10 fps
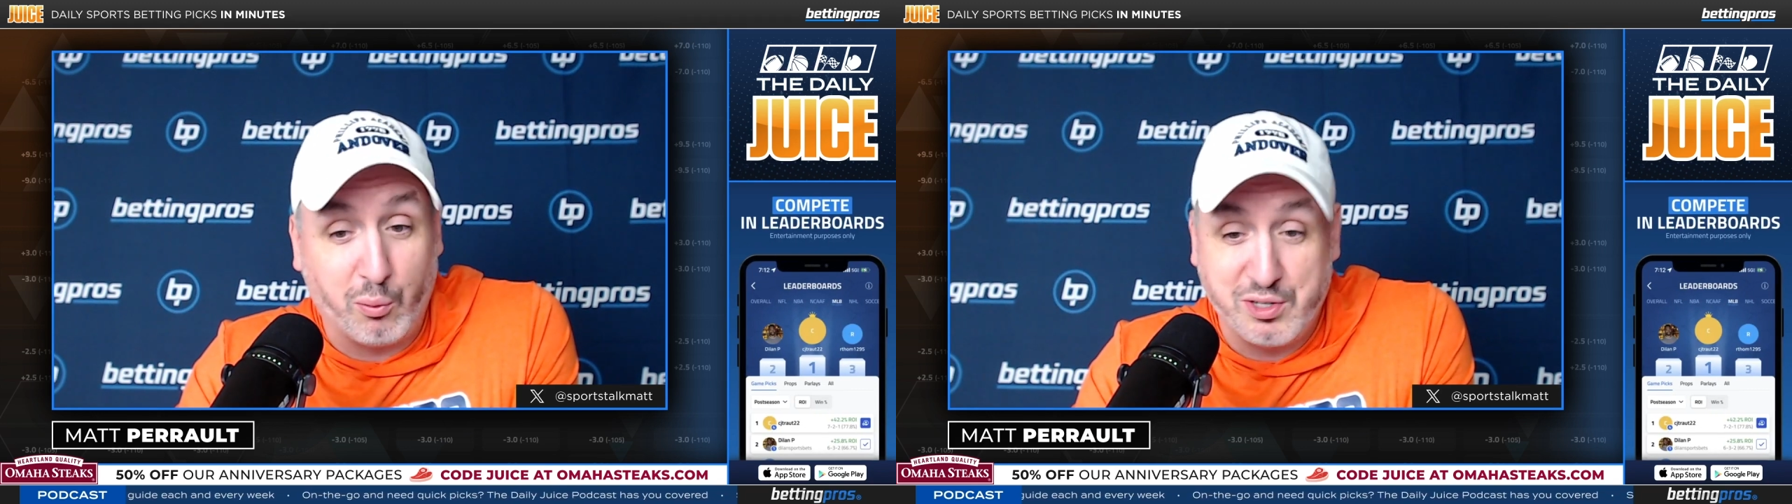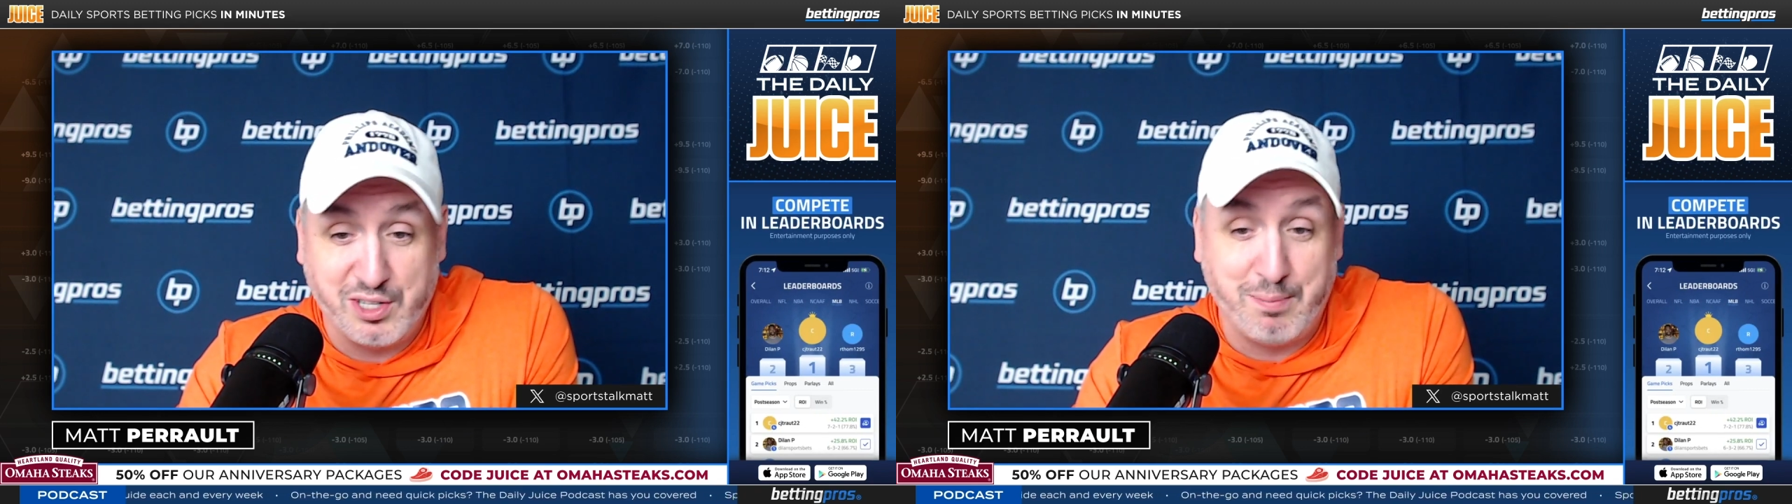
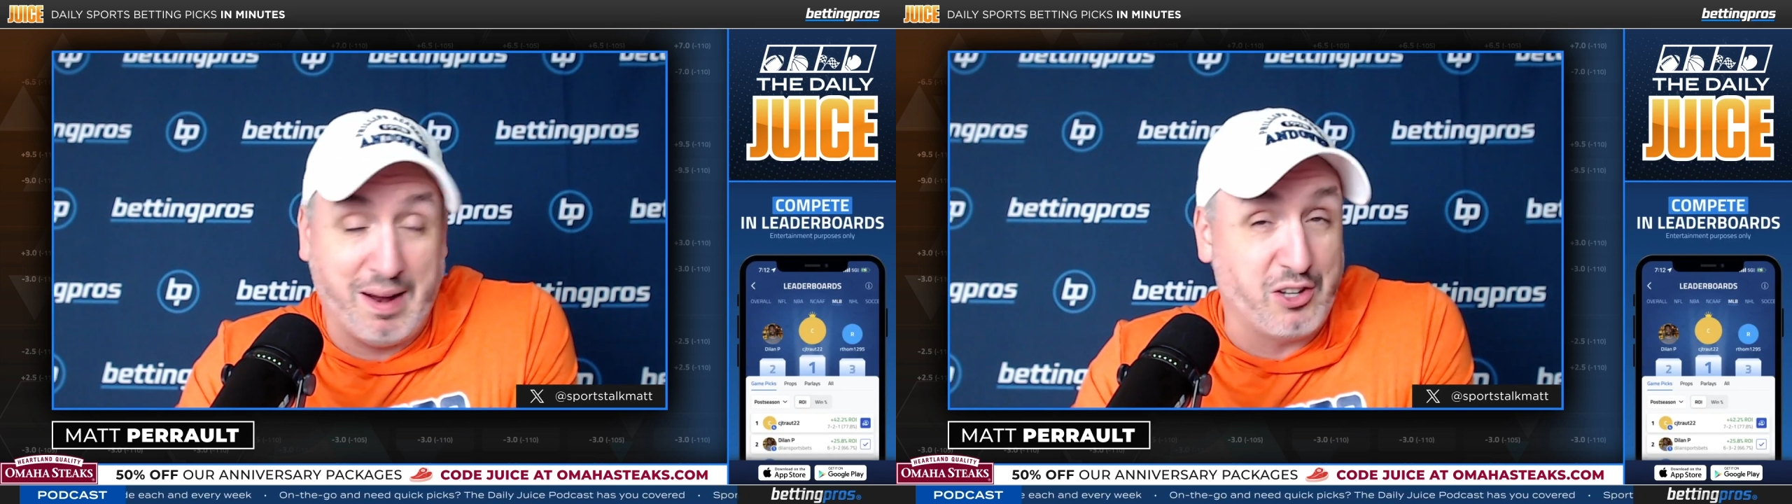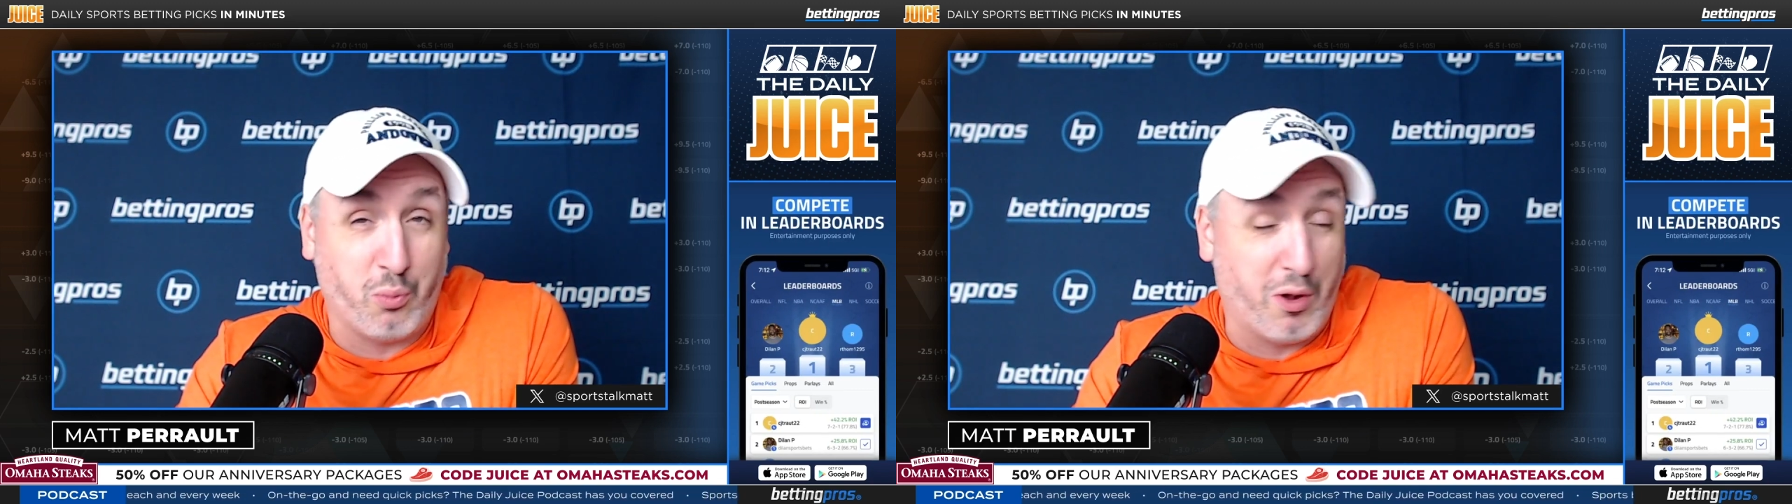which is
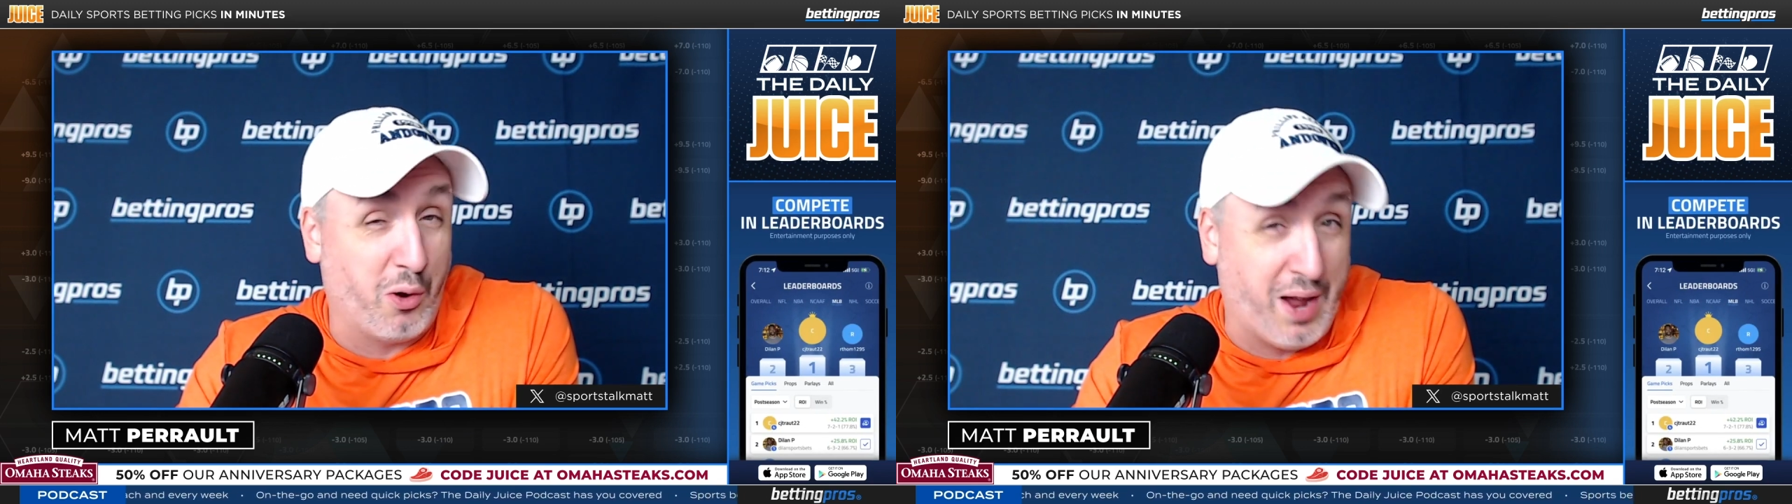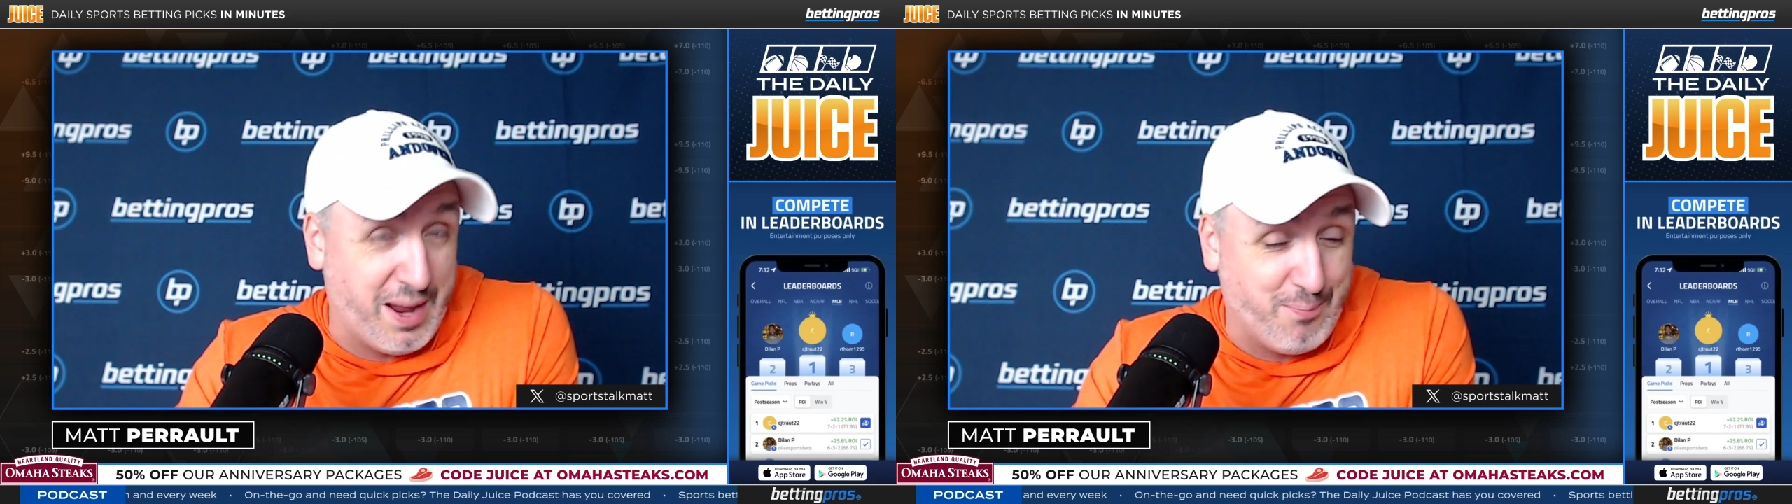
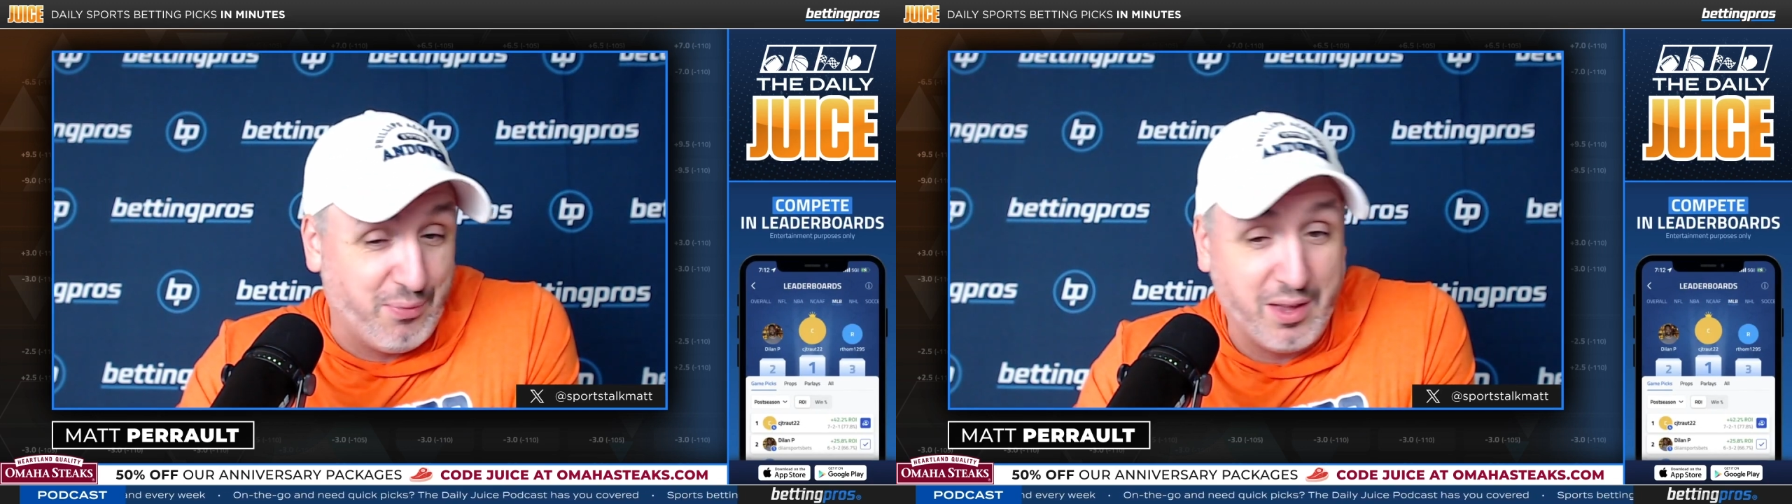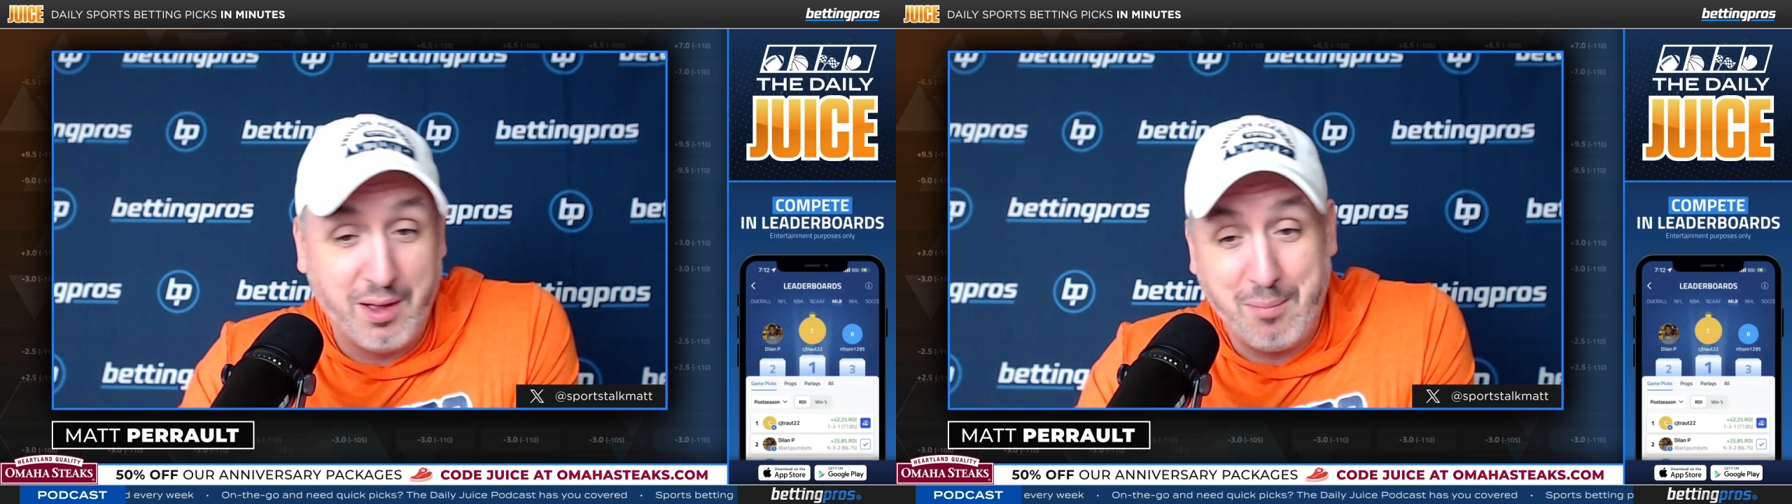-108.